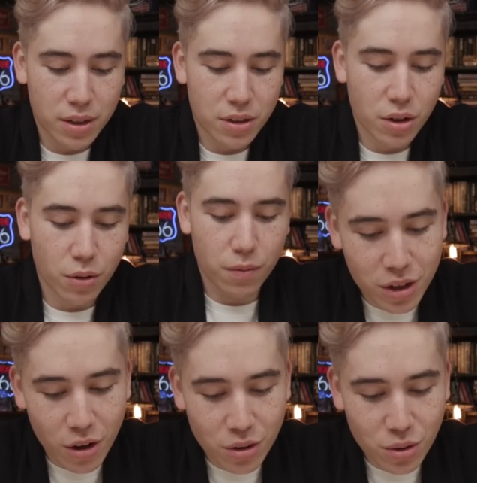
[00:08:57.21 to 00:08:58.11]
So you
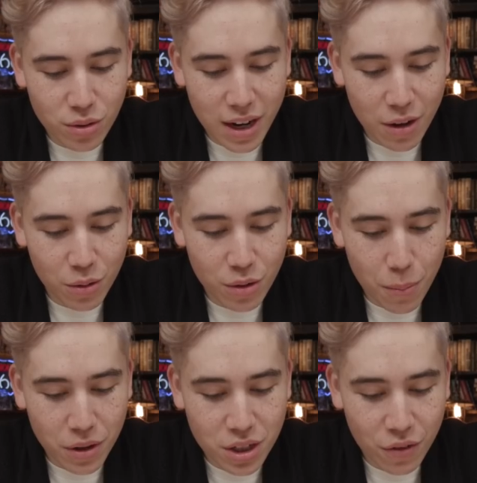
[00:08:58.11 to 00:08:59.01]
can also download a
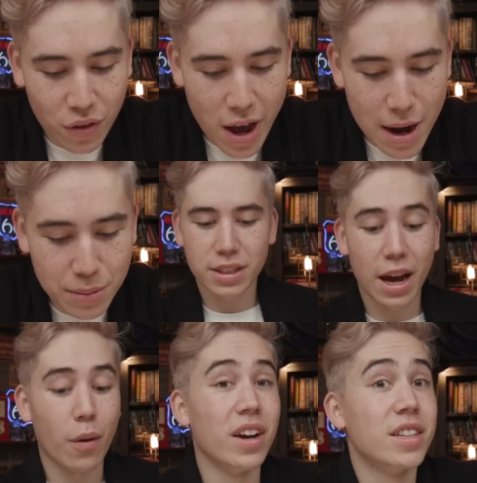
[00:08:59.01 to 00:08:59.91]
bunch of different apps.
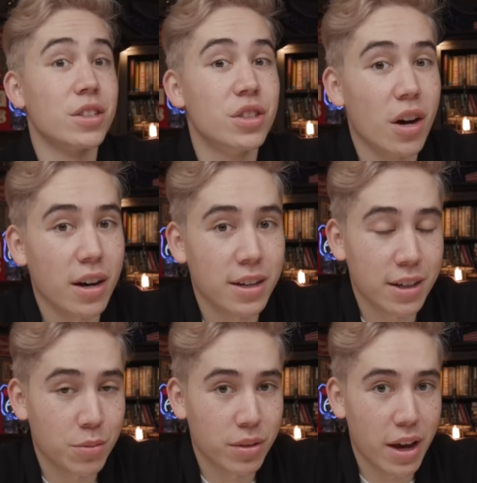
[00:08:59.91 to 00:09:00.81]
Now, it does not
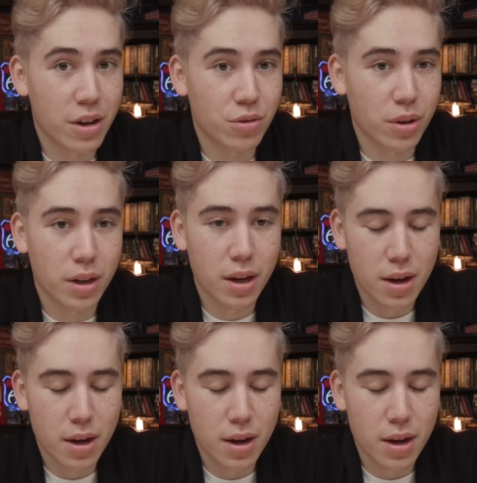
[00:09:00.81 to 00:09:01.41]
connect with Android.